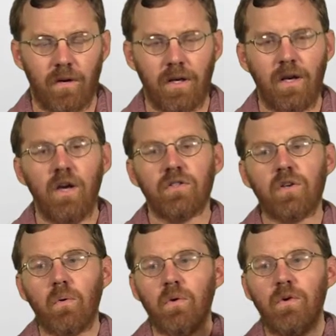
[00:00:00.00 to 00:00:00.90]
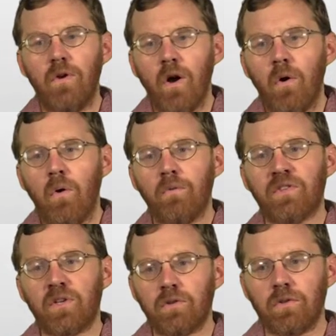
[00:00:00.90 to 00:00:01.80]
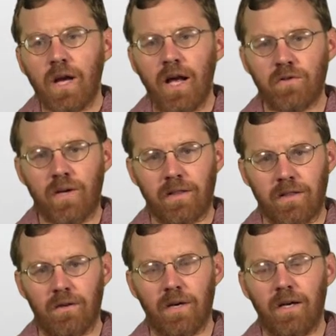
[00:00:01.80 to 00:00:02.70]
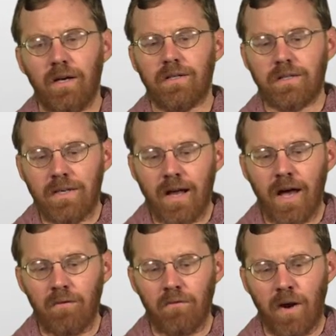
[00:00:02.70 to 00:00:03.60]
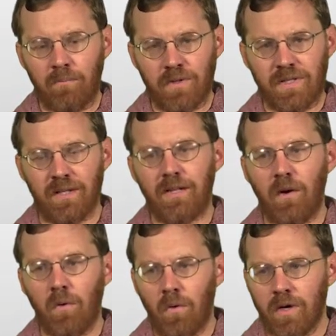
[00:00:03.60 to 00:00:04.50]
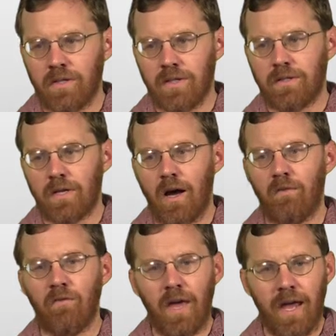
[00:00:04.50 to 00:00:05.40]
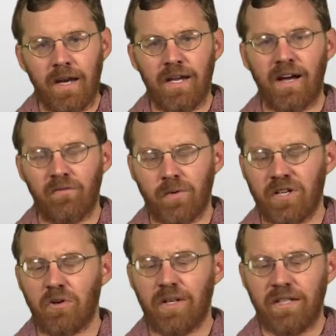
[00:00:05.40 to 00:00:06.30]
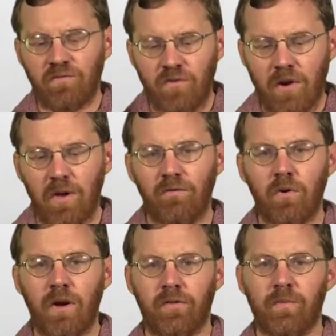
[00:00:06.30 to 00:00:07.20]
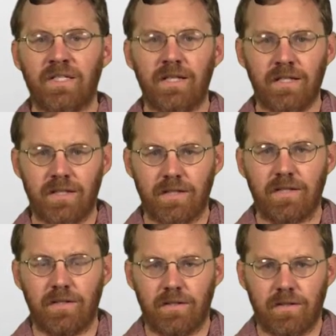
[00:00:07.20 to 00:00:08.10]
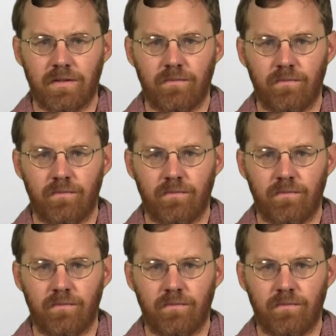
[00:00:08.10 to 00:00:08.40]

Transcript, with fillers: Right? So no, social contract theory does not represent the origins of any government, or at least very few governments in existence.